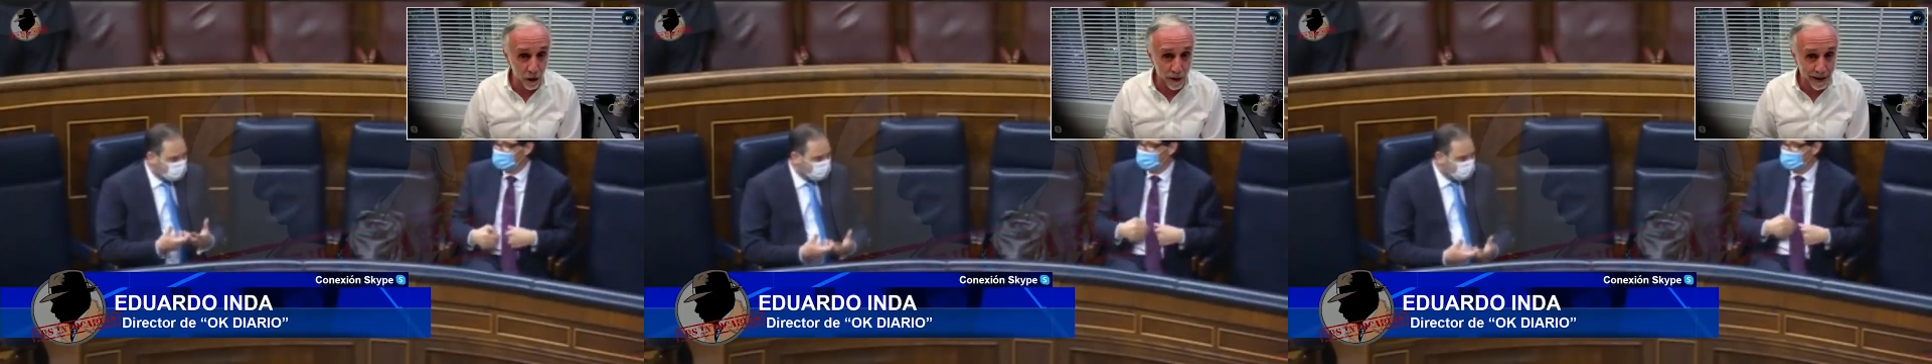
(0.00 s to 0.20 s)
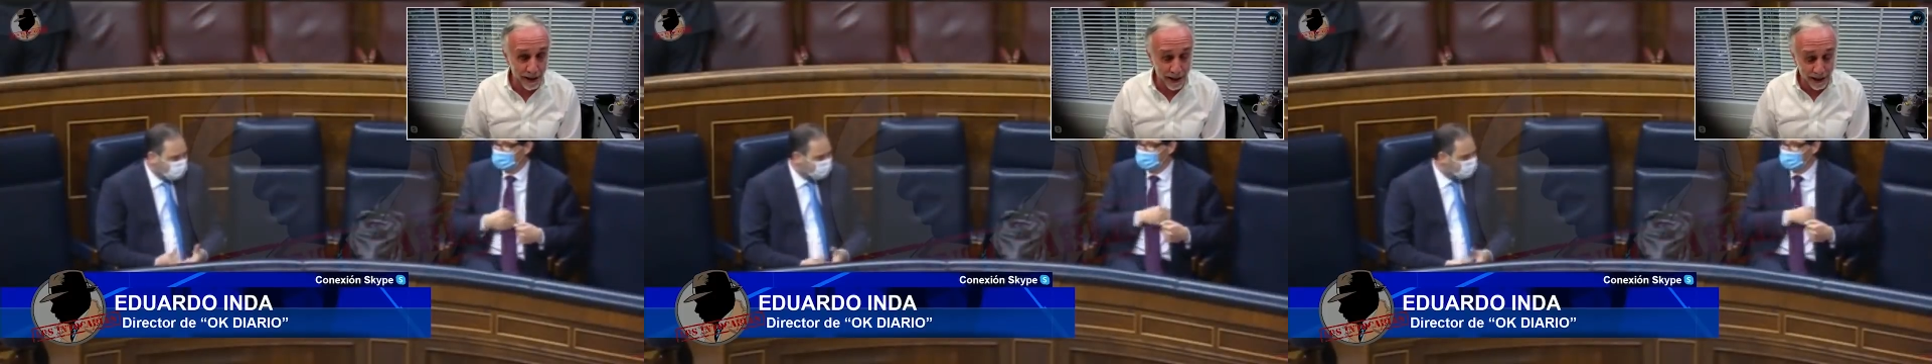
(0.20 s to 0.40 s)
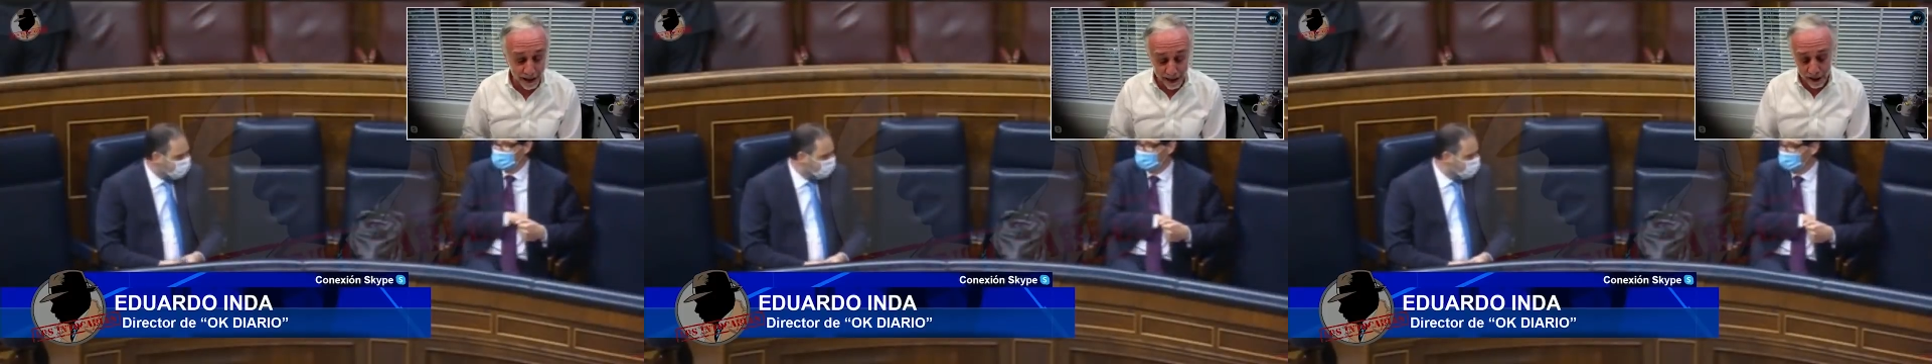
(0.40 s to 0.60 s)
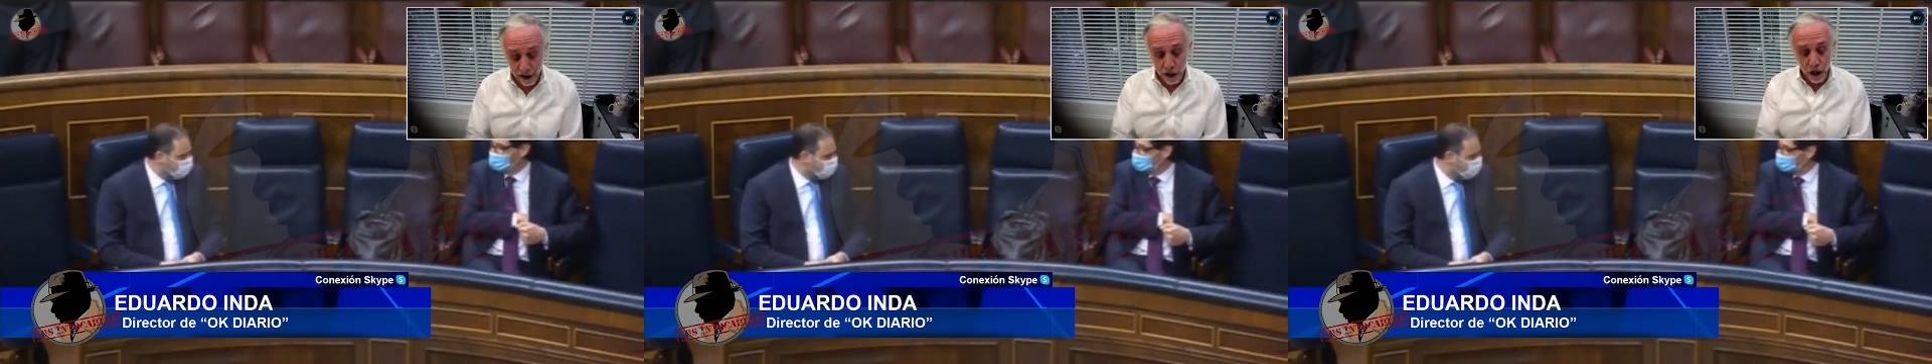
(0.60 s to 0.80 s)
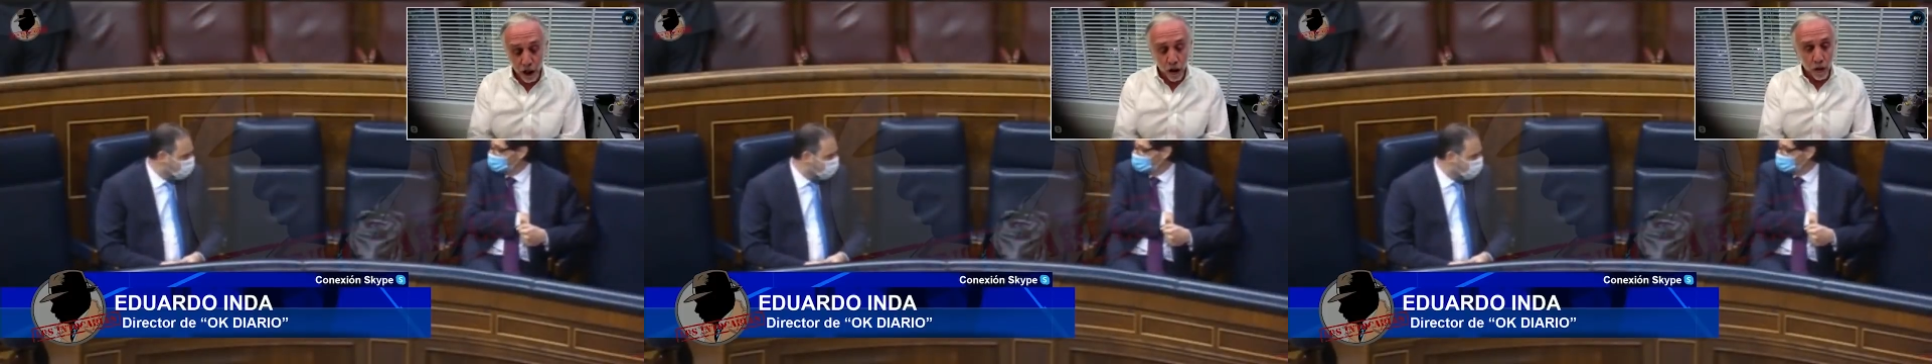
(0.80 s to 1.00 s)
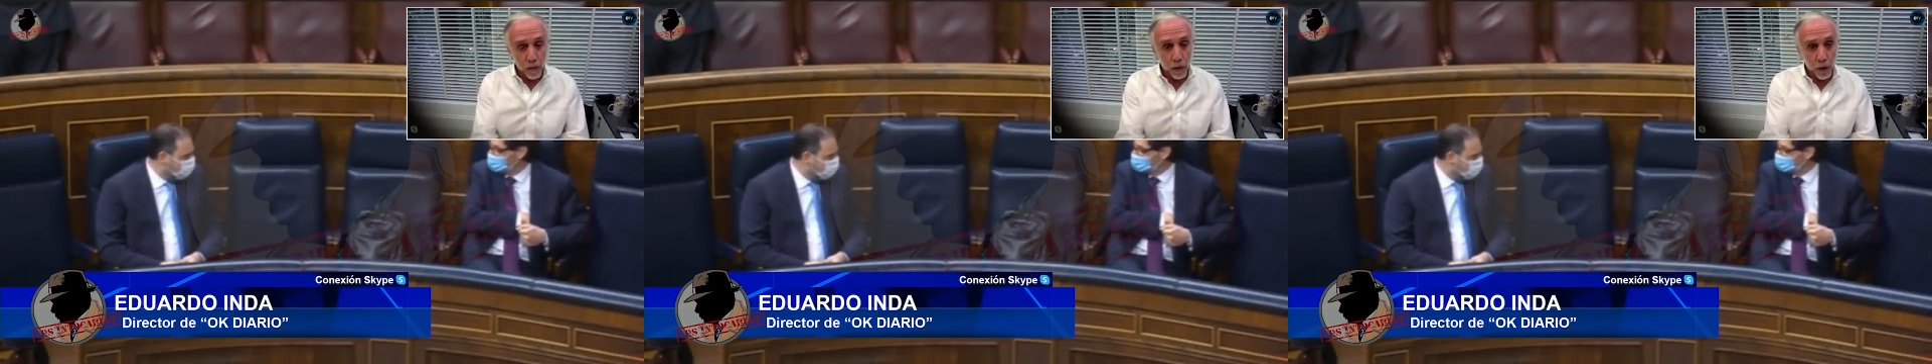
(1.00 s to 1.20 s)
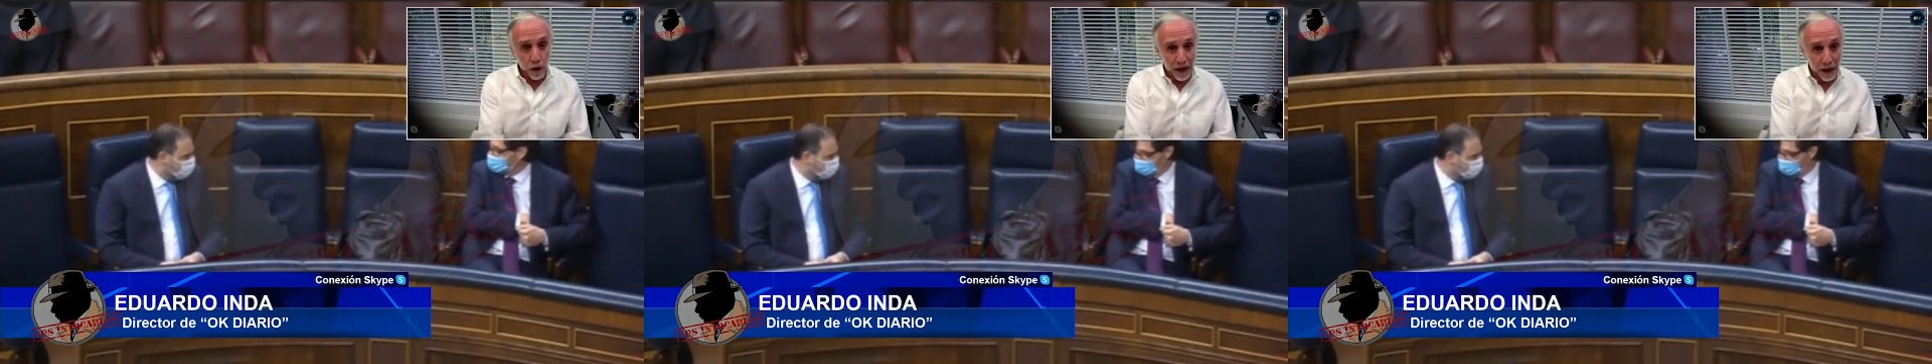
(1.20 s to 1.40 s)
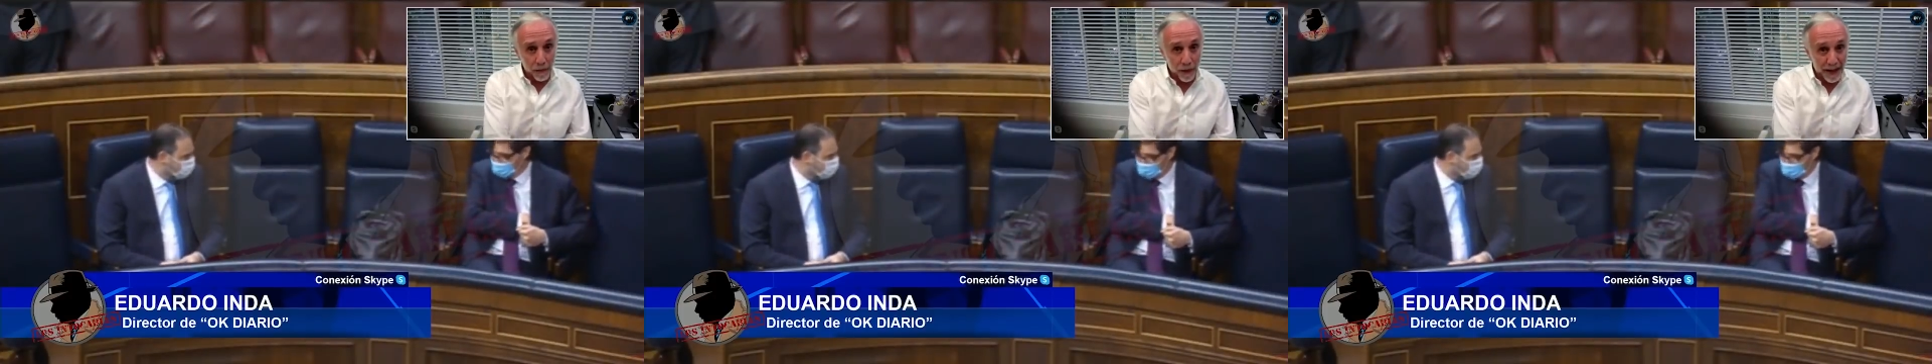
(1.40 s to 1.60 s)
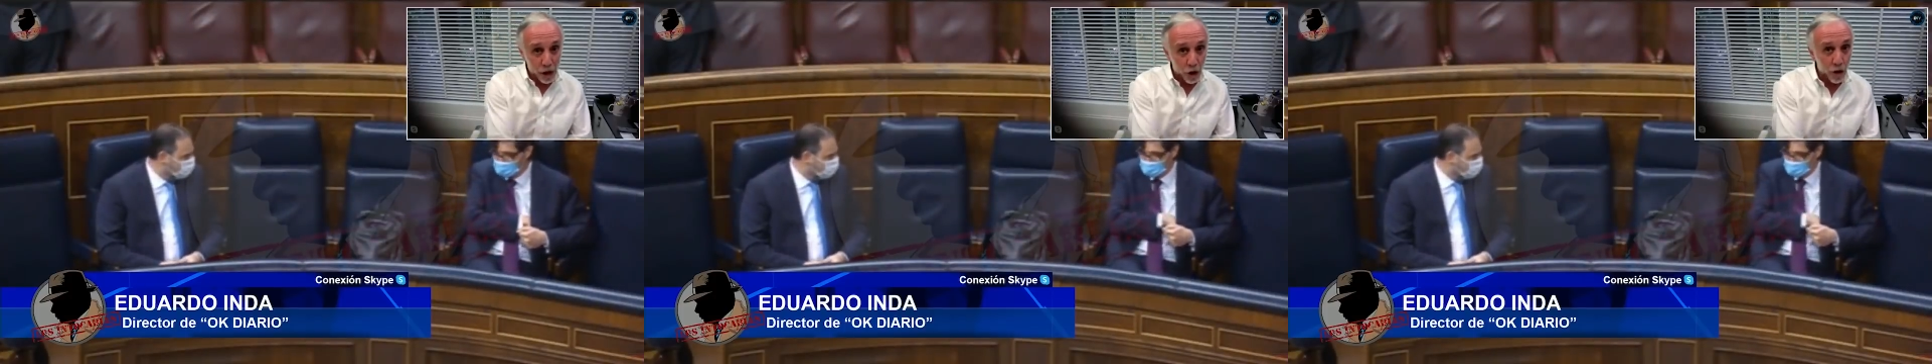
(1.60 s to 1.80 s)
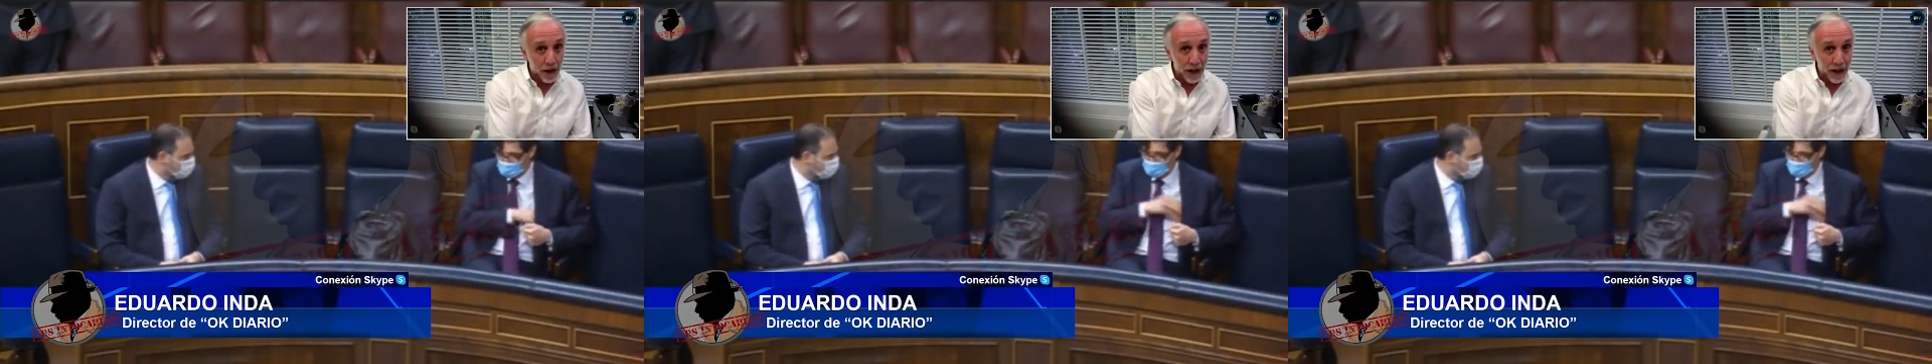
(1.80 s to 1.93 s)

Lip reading: 93. ¿Por qué pasó